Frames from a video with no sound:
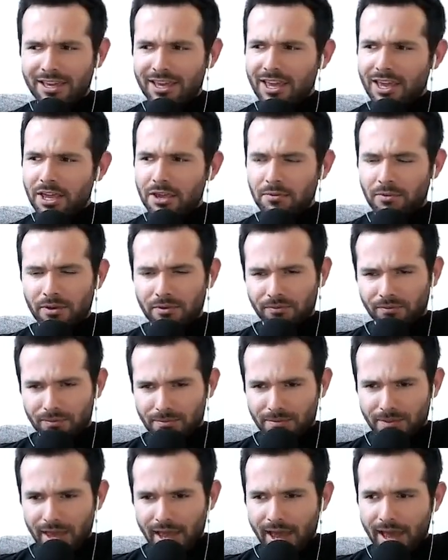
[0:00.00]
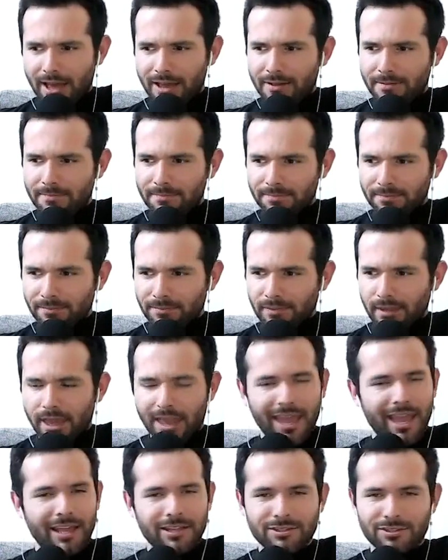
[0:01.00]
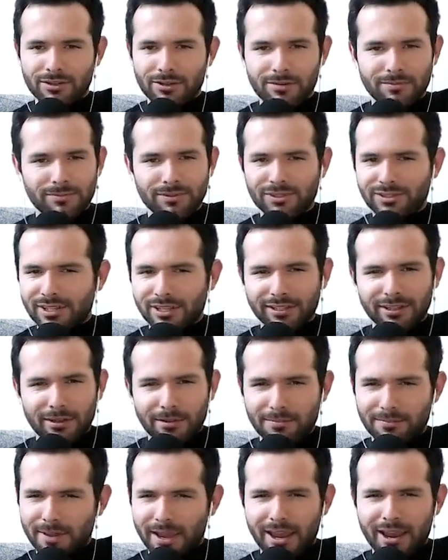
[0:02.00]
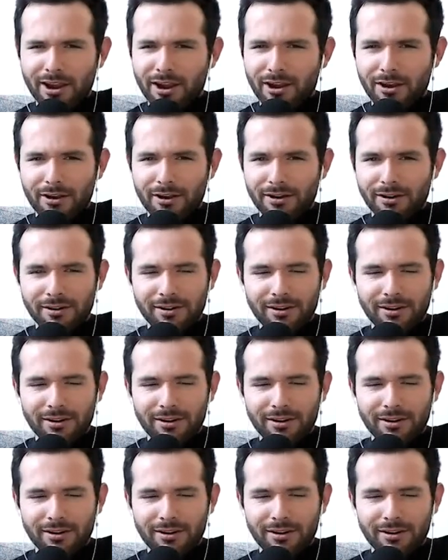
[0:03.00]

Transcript: He went from that handsome, slicked up hair